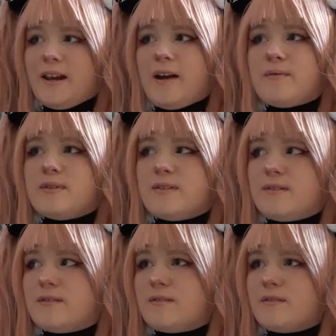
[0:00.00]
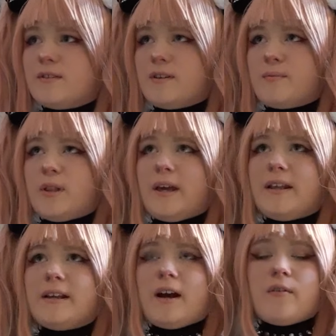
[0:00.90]
I was
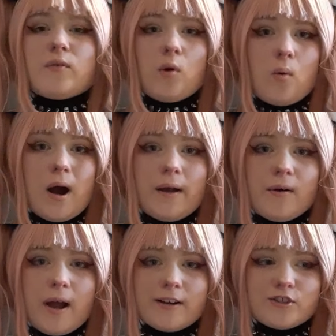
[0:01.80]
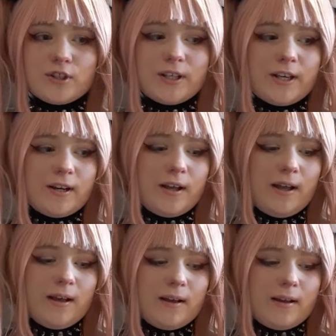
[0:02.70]
planning it out for a while actually,
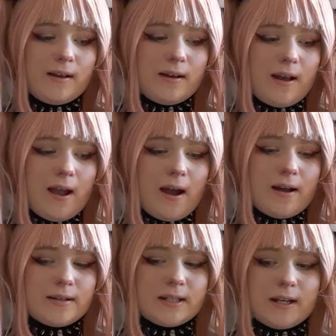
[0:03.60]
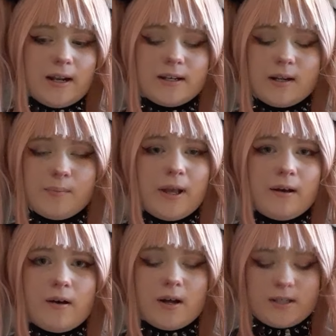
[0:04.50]
and it ended up being
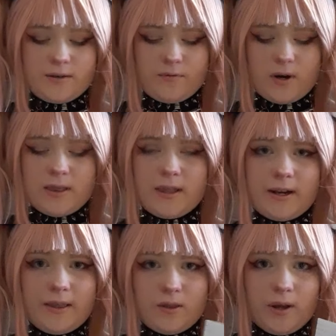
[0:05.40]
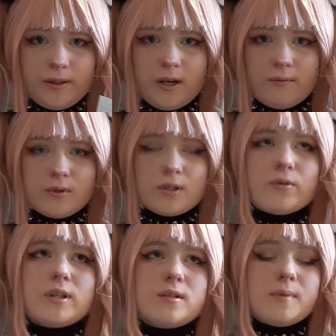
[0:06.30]
a lot different than I thought that it was
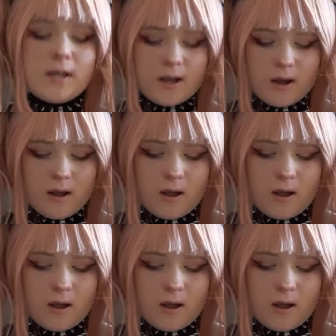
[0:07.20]
going to be.